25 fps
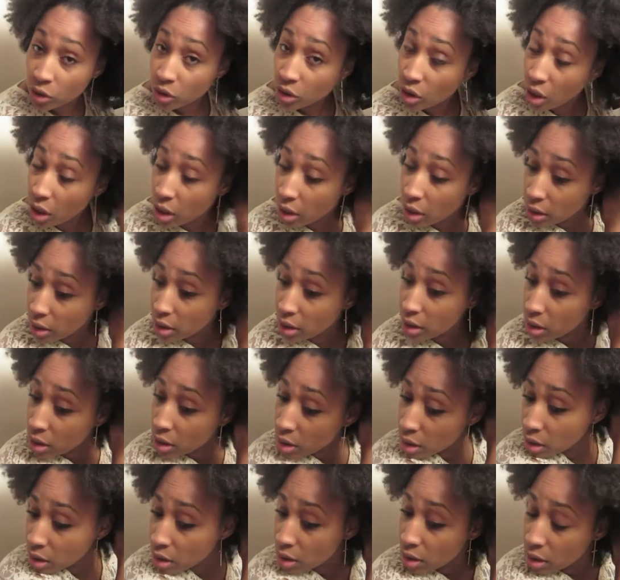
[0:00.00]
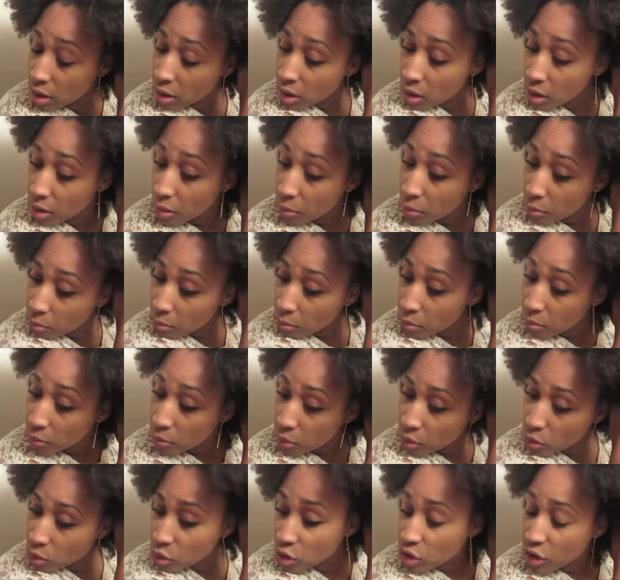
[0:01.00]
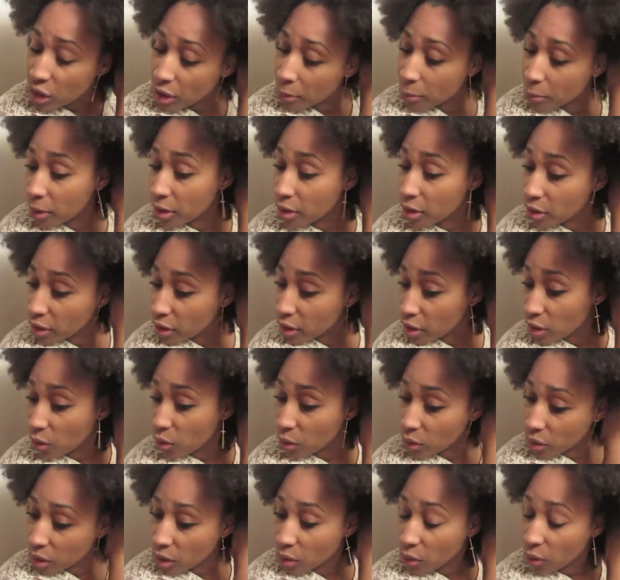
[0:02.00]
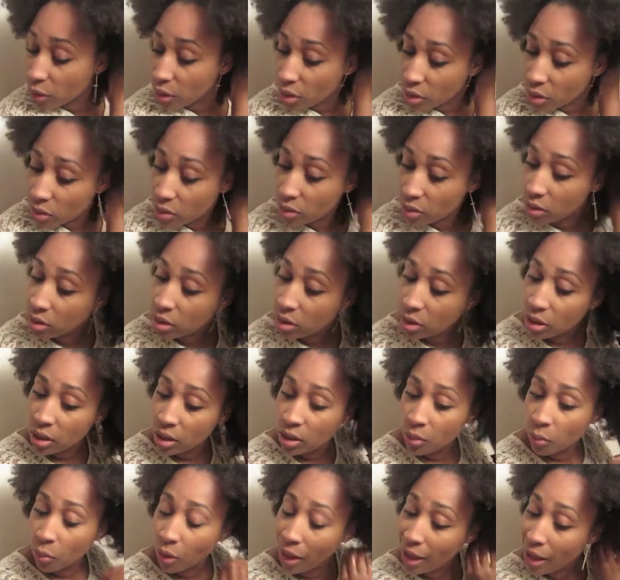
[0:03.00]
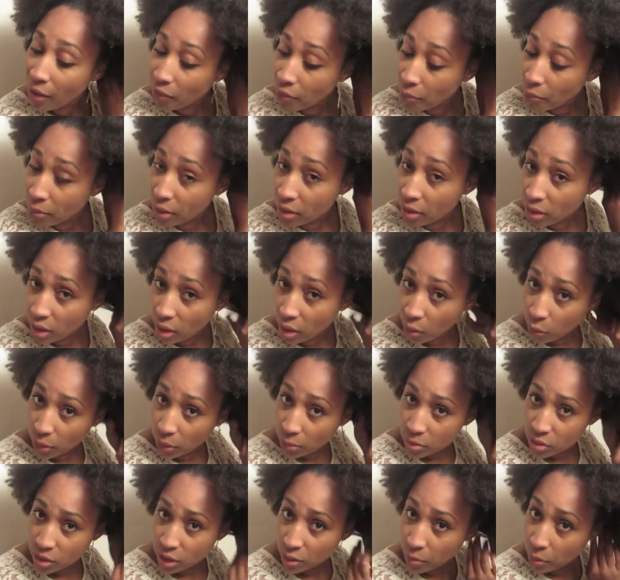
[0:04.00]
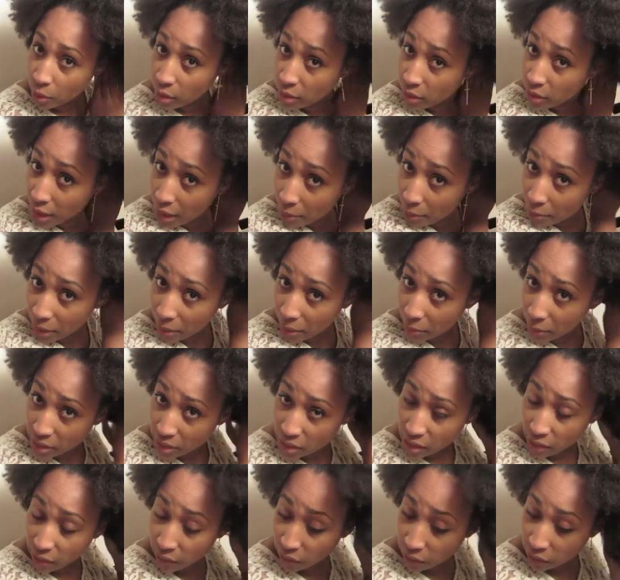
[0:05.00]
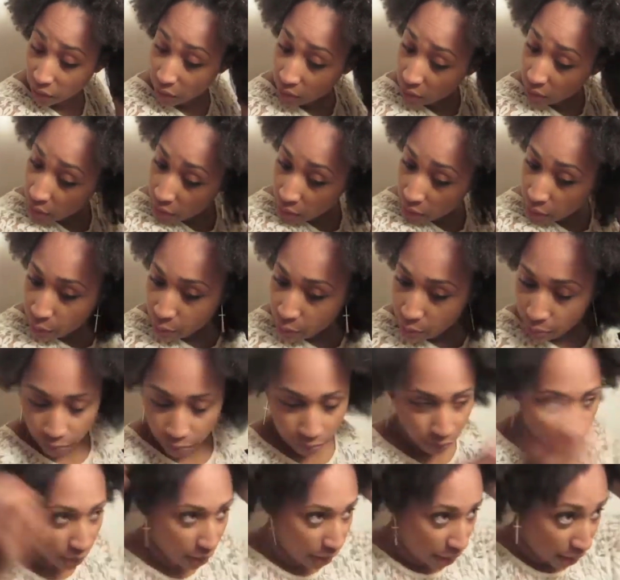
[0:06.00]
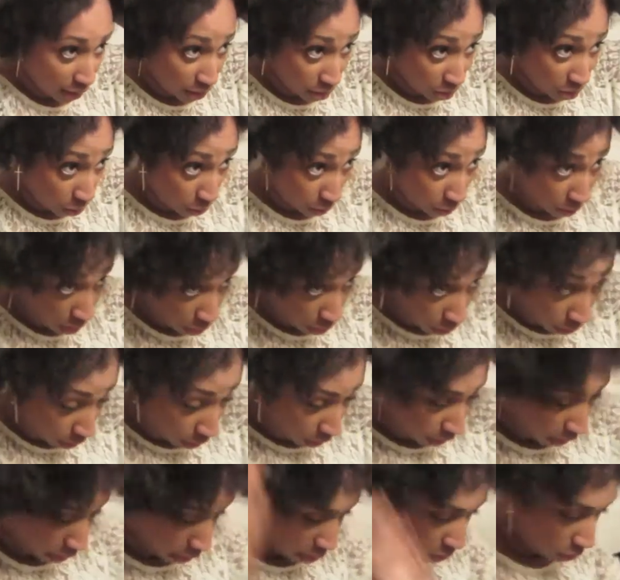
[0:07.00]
you call it? Use shea butter and coconut oil. Well, I have a whipped shea butter that I make myself. And it has coconut oil in it,